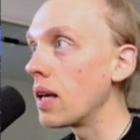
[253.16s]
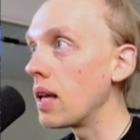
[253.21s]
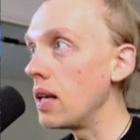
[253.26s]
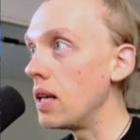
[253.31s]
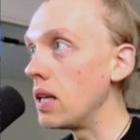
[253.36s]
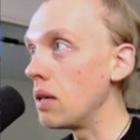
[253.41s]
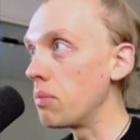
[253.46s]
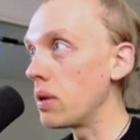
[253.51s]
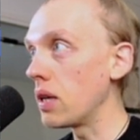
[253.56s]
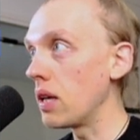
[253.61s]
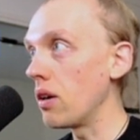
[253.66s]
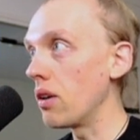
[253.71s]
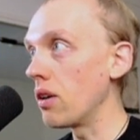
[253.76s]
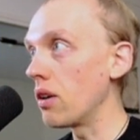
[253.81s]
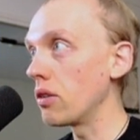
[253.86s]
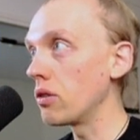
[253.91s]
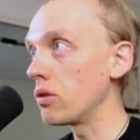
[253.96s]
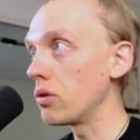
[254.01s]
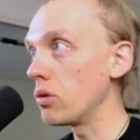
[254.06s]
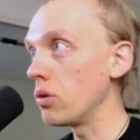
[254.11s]
dip
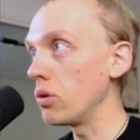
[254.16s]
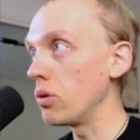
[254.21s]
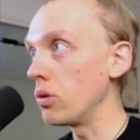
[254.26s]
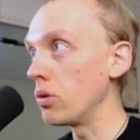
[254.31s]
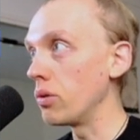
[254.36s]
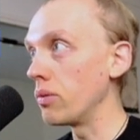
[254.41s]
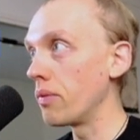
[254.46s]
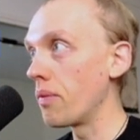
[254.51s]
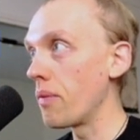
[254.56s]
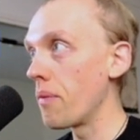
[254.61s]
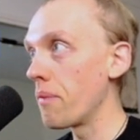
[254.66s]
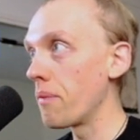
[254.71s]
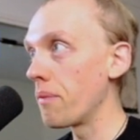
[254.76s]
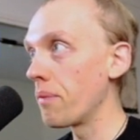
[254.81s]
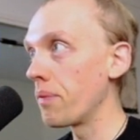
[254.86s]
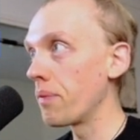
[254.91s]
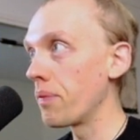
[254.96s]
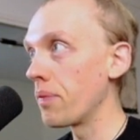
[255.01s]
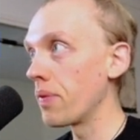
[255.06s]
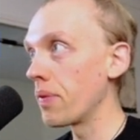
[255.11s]
here to what
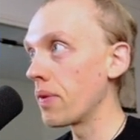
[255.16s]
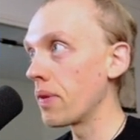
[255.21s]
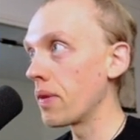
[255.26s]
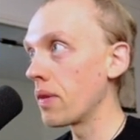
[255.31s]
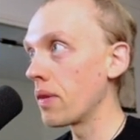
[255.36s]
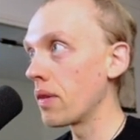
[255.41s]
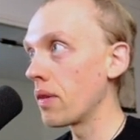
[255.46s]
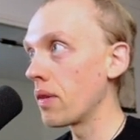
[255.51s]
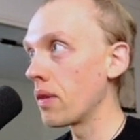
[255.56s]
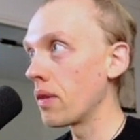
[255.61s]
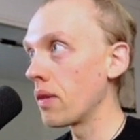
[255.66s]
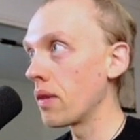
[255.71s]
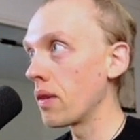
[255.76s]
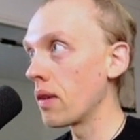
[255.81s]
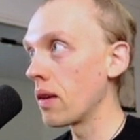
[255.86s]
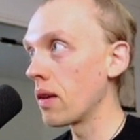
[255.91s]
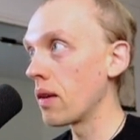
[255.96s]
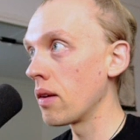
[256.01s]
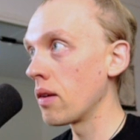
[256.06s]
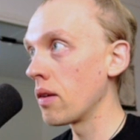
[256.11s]
we've gone
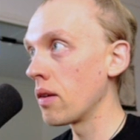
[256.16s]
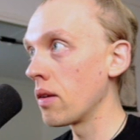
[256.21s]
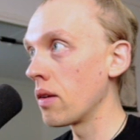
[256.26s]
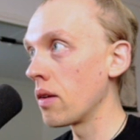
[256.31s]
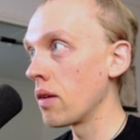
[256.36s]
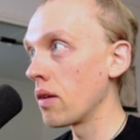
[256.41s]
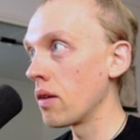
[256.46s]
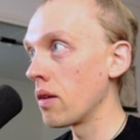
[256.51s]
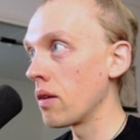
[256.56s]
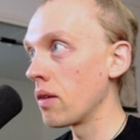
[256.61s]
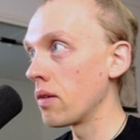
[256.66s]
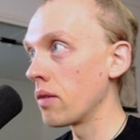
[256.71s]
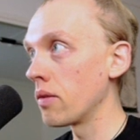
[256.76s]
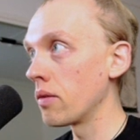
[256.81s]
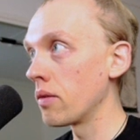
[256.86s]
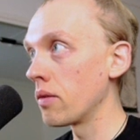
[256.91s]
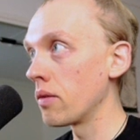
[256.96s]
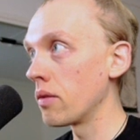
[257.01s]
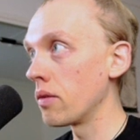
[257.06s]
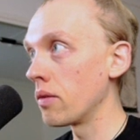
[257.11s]

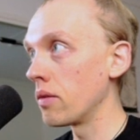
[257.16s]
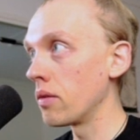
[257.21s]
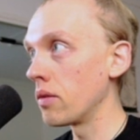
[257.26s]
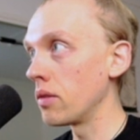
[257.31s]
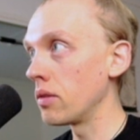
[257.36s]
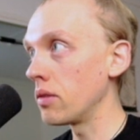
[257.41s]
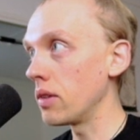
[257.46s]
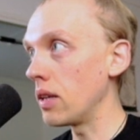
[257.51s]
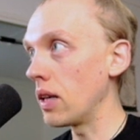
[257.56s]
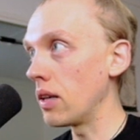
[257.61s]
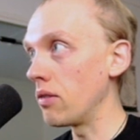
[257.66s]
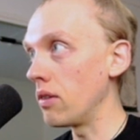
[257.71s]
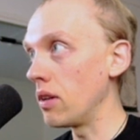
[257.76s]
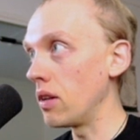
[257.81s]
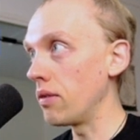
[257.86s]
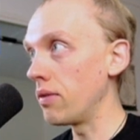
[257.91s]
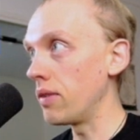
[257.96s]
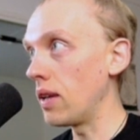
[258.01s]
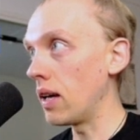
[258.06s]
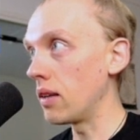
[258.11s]
through, to get rid
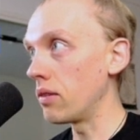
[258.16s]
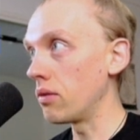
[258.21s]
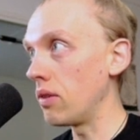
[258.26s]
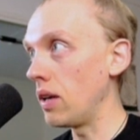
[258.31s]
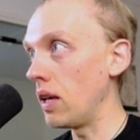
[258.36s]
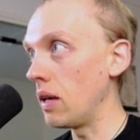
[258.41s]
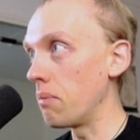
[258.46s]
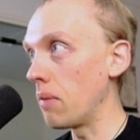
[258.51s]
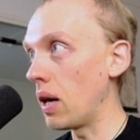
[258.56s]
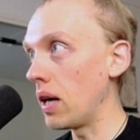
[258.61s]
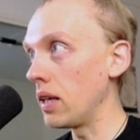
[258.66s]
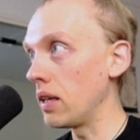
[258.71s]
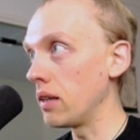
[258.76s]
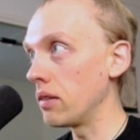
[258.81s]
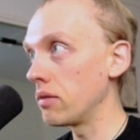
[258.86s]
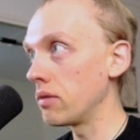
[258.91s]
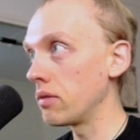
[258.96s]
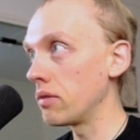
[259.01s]
of that really muddy